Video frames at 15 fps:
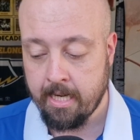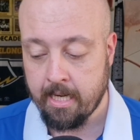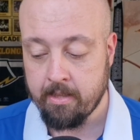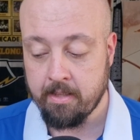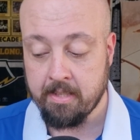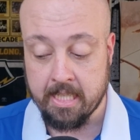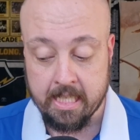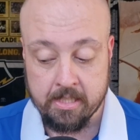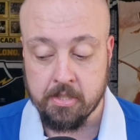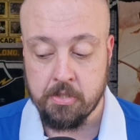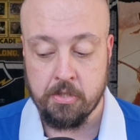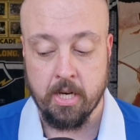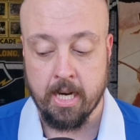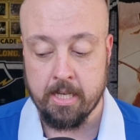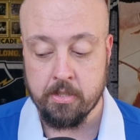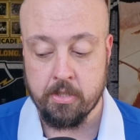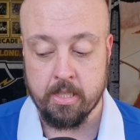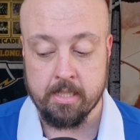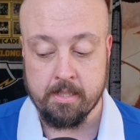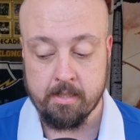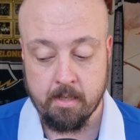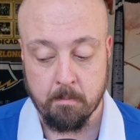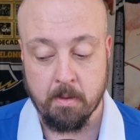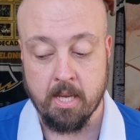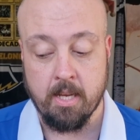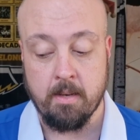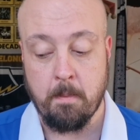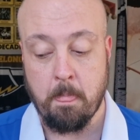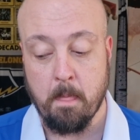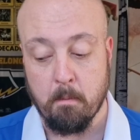And then the interchange is
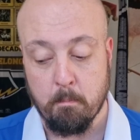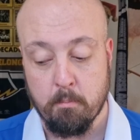Simpkin,